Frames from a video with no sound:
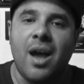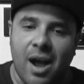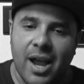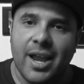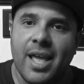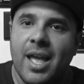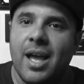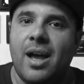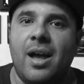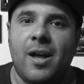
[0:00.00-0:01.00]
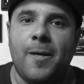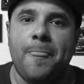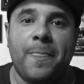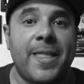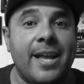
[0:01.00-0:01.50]
All right.
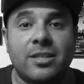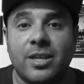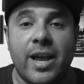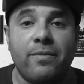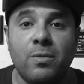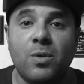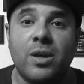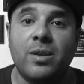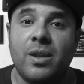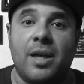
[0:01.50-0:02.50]
Thanks to everyone.